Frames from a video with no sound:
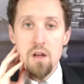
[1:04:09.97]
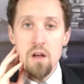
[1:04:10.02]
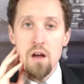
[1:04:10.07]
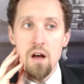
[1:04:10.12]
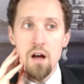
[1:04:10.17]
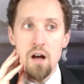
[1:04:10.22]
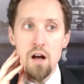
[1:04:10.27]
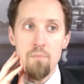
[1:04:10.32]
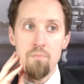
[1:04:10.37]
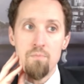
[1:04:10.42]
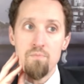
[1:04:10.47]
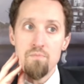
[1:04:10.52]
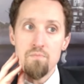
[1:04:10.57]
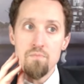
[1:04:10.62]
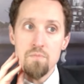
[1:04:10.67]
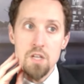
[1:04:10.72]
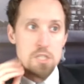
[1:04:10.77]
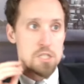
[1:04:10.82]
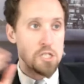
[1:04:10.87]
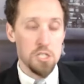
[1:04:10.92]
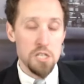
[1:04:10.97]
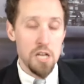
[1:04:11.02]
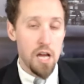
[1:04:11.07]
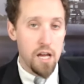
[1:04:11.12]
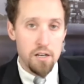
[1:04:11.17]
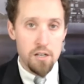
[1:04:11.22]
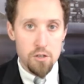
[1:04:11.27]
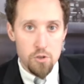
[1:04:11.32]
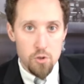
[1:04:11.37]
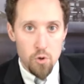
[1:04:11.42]
Um, this is
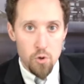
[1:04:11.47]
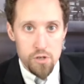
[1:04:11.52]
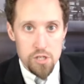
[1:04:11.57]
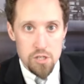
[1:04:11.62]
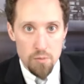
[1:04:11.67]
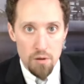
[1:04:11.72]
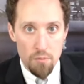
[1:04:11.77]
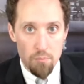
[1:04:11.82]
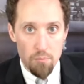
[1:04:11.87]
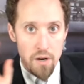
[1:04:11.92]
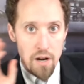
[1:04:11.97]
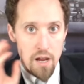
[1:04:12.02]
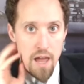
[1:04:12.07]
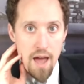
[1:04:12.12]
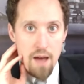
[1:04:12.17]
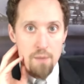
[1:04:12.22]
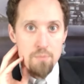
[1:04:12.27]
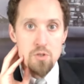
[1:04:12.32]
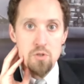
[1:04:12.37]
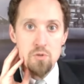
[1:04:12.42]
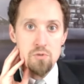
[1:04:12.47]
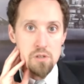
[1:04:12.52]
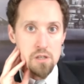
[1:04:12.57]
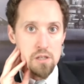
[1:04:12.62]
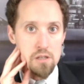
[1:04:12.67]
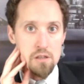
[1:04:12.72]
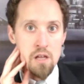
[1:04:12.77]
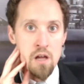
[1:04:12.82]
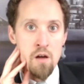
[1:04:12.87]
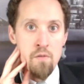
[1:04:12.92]
not an endorsement, but I absolutely
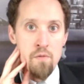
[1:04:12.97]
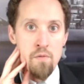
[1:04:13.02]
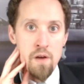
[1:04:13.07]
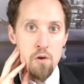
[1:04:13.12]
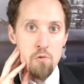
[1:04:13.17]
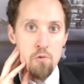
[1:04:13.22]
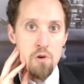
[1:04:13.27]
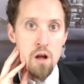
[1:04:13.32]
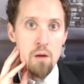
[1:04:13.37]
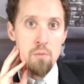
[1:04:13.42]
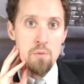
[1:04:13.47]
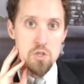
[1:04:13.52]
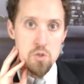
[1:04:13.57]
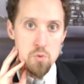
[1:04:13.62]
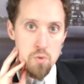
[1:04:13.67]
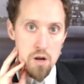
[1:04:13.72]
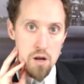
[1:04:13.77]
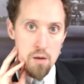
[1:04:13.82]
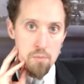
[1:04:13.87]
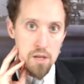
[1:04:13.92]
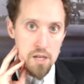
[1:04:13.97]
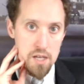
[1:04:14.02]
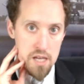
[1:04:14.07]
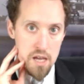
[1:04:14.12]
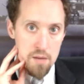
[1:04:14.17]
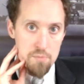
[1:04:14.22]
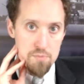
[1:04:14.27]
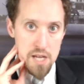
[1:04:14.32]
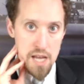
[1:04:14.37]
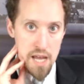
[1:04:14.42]
love how Ramaswamy
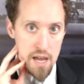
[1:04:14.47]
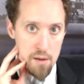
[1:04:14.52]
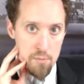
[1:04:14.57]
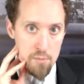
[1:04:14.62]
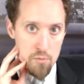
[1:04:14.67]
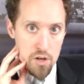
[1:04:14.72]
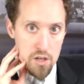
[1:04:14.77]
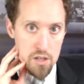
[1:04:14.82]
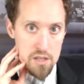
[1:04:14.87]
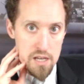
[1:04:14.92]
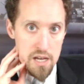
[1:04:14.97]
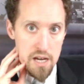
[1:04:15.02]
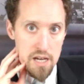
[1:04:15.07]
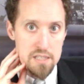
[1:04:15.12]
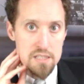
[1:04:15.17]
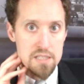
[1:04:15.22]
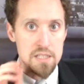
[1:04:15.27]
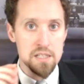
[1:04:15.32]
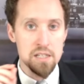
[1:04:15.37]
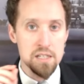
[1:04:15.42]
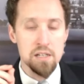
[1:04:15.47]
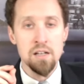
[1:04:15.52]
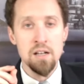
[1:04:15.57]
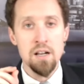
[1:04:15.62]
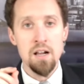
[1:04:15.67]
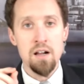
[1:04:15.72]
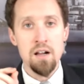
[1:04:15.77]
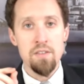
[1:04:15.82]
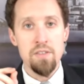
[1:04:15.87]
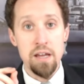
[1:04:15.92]
keeps hammering the idea
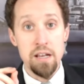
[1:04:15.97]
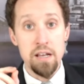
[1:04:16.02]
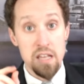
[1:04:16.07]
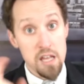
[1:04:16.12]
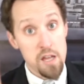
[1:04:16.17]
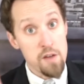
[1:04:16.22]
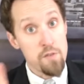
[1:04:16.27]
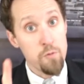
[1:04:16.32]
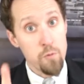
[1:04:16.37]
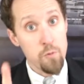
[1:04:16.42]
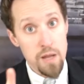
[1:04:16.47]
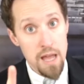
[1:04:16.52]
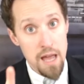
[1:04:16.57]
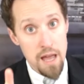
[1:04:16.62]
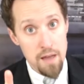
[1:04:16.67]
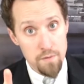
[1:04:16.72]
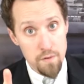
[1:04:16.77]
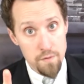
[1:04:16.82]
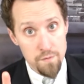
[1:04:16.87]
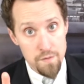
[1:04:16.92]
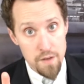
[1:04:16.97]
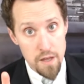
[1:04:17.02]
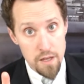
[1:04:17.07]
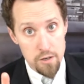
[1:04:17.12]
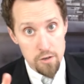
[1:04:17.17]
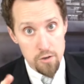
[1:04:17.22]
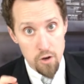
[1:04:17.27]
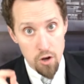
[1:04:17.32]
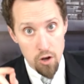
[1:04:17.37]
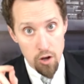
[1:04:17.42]
that if we have a Fed
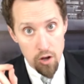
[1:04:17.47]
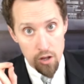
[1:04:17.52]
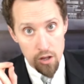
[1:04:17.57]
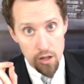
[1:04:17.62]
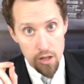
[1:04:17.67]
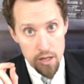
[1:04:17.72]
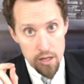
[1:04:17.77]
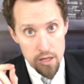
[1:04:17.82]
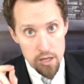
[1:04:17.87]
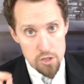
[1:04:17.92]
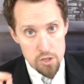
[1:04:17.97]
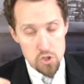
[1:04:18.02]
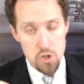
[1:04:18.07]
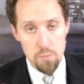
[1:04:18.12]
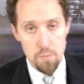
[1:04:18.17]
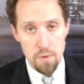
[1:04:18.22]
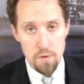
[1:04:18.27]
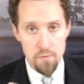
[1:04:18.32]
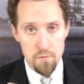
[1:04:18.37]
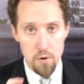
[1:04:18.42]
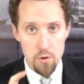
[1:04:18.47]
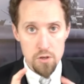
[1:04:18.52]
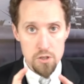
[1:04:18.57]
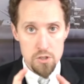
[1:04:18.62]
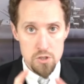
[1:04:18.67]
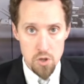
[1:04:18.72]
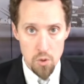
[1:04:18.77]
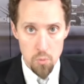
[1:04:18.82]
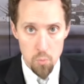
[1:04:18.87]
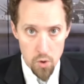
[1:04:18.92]
at all, it should be
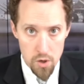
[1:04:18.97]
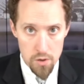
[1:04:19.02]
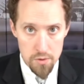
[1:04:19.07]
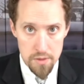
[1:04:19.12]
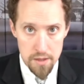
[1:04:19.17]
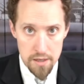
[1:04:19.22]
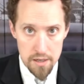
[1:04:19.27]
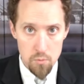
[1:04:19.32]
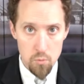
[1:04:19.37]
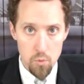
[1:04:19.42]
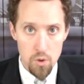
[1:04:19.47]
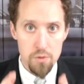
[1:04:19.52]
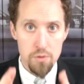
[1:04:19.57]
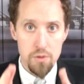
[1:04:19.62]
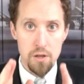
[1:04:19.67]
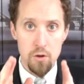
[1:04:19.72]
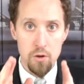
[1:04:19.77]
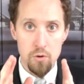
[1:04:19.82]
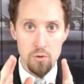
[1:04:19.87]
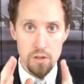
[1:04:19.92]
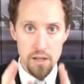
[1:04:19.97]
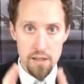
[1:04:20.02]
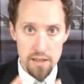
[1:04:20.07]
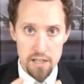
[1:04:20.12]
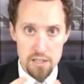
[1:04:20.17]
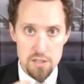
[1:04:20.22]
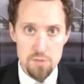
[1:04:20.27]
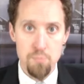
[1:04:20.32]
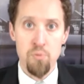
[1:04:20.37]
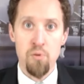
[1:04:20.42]
focused on one thing and one thing only, and
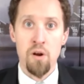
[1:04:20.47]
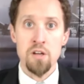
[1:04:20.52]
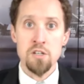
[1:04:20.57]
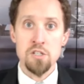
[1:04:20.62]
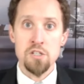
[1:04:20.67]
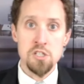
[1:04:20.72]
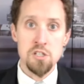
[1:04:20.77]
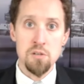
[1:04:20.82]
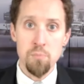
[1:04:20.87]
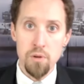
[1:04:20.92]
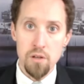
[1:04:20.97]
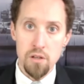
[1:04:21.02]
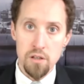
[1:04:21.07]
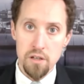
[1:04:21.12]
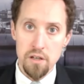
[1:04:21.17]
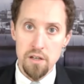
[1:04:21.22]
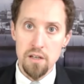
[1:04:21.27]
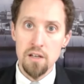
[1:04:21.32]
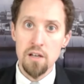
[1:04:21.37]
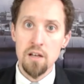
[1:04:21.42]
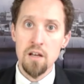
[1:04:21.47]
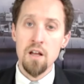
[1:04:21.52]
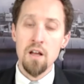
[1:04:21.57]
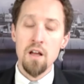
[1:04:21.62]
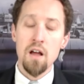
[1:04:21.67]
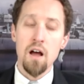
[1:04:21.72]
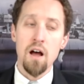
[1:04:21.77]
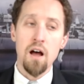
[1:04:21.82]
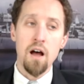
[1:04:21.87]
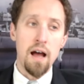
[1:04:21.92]
that's price stability.
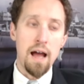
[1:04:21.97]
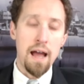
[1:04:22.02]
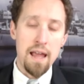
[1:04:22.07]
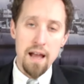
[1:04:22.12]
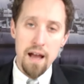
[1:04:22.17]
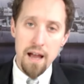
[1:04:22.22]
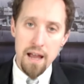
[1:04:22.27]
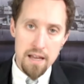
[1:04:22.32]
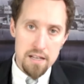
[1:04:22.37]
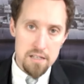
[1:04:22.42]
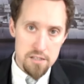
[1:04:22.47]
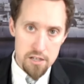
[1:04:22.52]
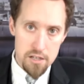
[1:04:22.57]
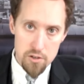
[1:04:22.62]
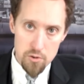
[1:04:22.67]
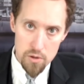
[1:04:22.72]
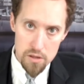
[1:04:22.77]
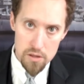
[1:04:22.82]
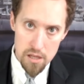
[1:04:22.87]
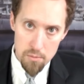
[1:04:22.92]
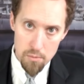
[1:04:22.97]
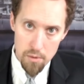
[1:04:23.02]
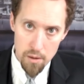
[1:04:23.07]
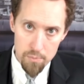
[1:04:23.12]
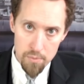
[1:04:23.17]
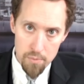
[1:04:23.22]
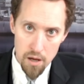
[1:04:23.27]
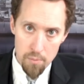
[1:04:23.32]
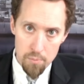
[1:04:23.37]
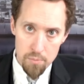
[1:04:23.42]
Mm-hmm. Uh, I, I, had dinner with him
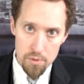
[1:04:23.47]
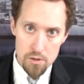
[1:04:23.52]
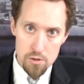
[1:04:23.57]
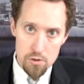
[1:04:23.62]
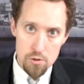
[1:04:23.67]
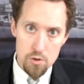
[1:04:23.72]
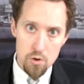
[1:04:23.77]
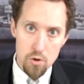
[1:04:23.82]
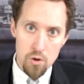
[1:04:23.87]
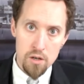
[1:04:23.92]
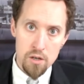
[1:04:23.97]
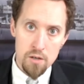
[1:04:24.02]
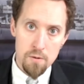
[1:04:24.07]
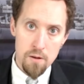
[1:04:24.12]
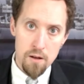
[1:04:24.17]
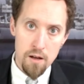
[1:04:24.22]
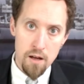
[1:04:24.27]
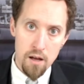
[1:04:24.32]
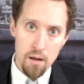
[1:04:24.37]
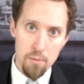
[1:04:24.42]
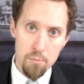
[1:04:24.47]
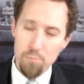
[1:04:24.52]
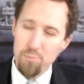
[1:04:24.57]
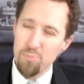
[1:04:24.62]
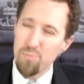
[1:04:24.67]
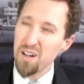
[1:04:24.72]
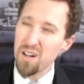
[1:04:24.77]
up up in New York a um,